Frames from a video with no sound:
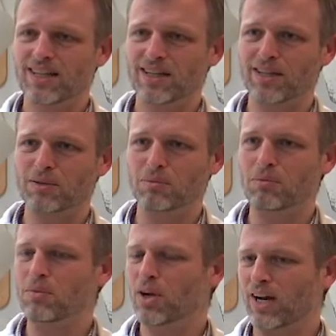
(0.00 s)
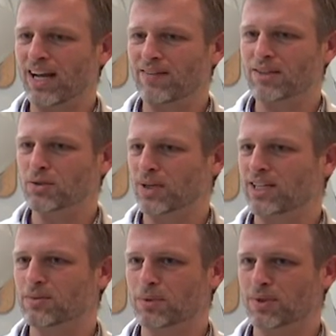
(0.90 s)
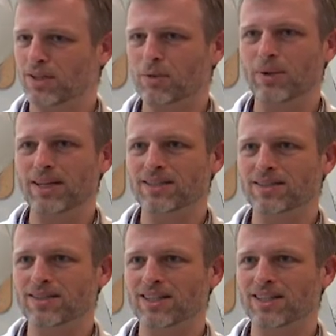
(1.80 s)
The not having to transfer their patients